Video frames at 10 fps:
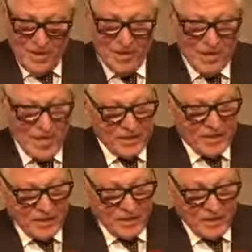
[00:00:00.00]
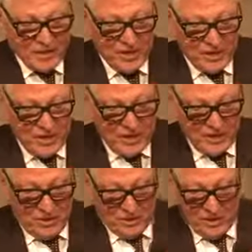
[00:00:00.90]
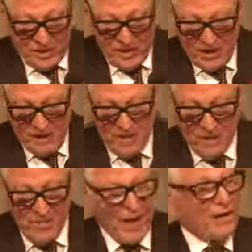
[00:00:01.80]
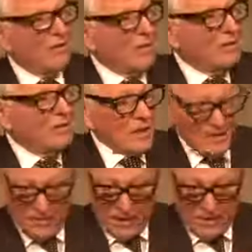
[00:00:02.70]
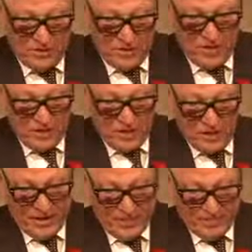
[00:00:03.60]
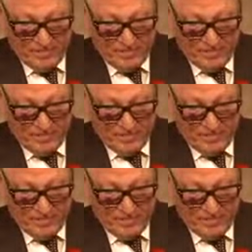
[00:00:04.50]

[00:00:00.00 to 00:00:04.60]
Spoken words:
These last 17 years of my background have led to tonight.